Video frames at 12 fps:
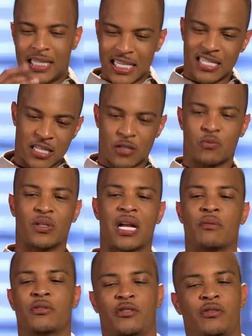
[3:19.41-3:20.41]
This is what
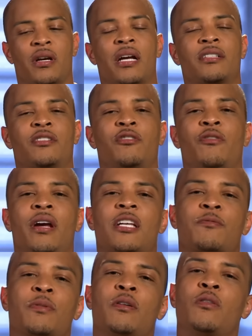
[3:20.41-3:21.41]
I was trying to
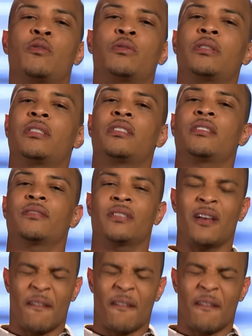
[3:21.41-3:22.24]
grasp a hold of.